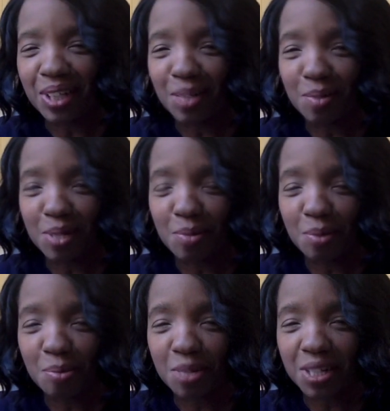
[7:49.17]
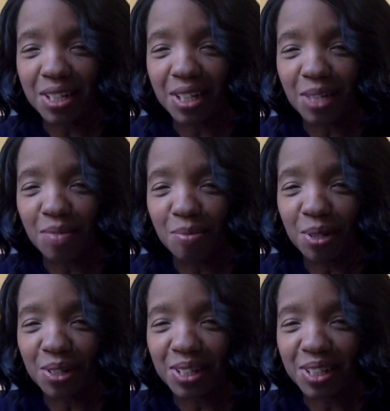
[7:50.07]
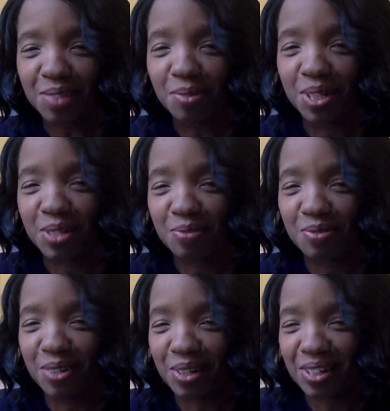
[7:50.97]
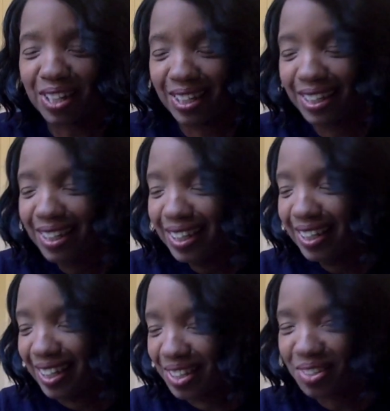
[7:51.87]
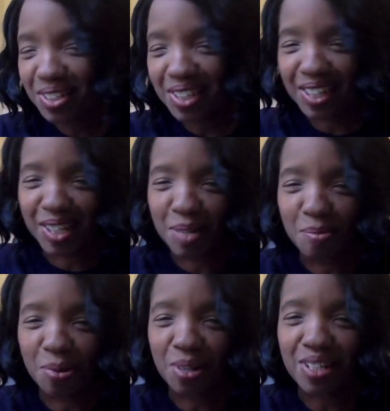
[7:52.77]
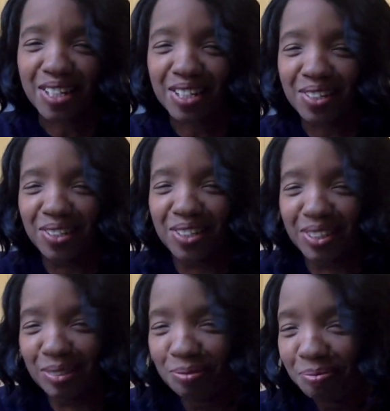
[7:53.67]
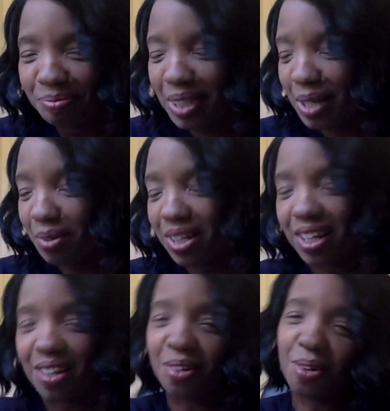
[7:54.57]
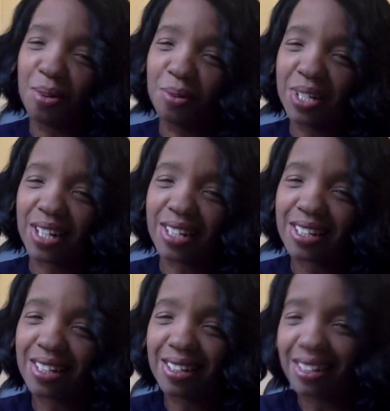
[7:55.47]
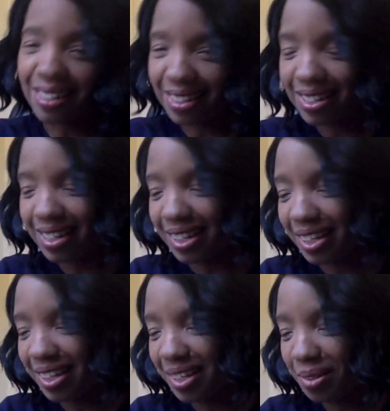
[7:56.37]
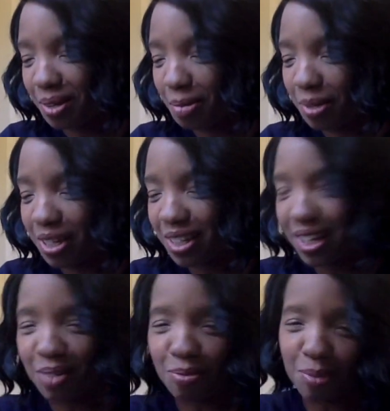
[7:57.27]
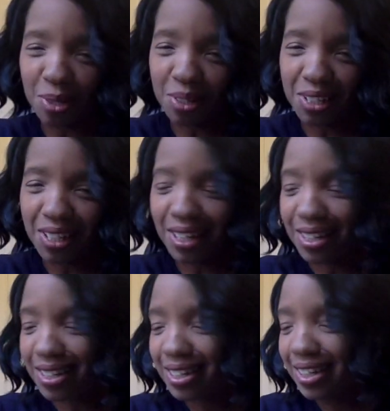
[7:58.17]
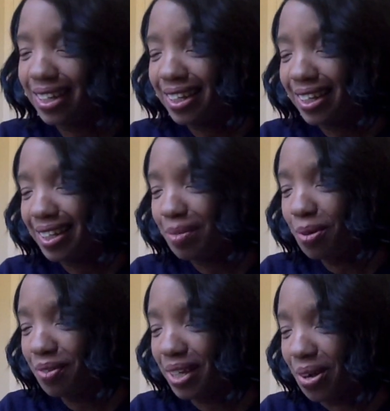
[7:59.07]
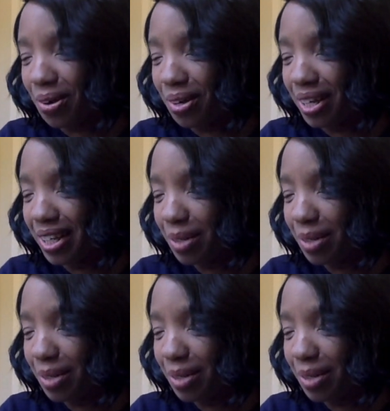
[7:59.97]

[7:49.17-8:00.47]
was 1% Native American, she wasn't very interested anymore. So we had to get her own test and see, how much Native American she has. Moving on,